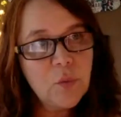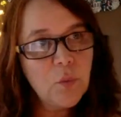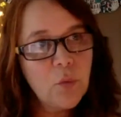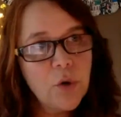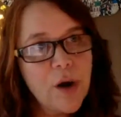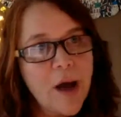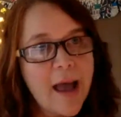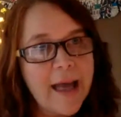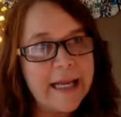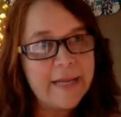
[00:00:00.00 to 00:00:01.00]
were
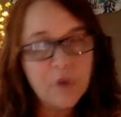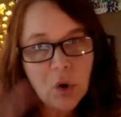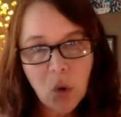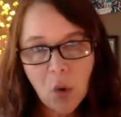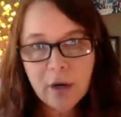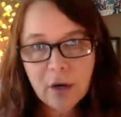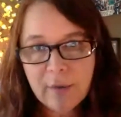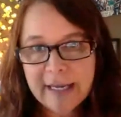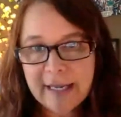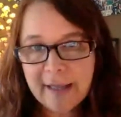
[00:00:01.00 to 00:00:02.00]
not in the core
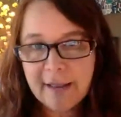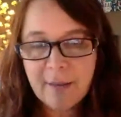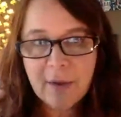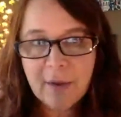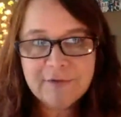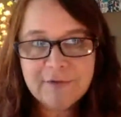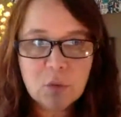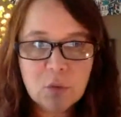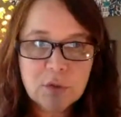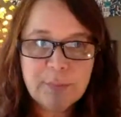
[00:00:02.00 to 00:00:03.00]
curriculum of
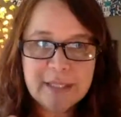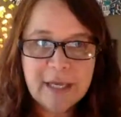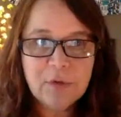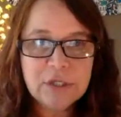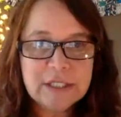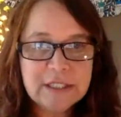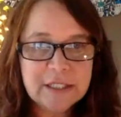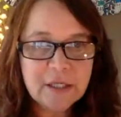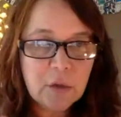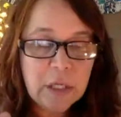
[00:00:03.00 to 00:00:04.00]
schools, but they were
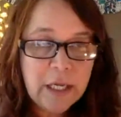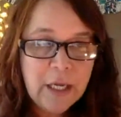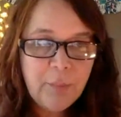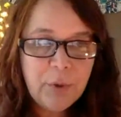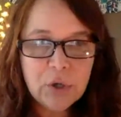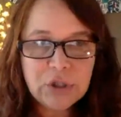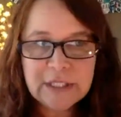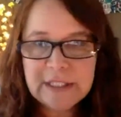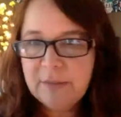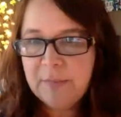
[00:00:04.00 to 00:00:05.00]
still
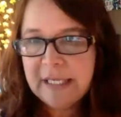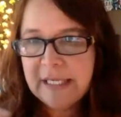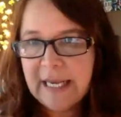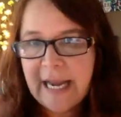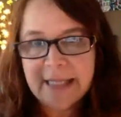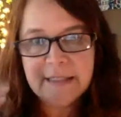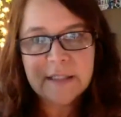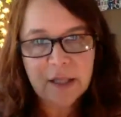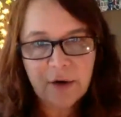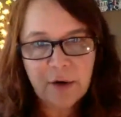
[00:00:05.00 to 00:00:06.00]
purchased to be an
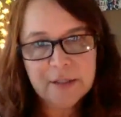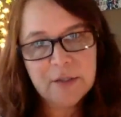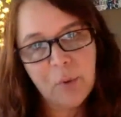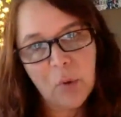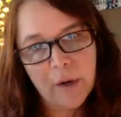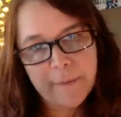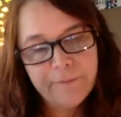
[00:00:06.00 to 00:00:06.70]
ancillary, a sport.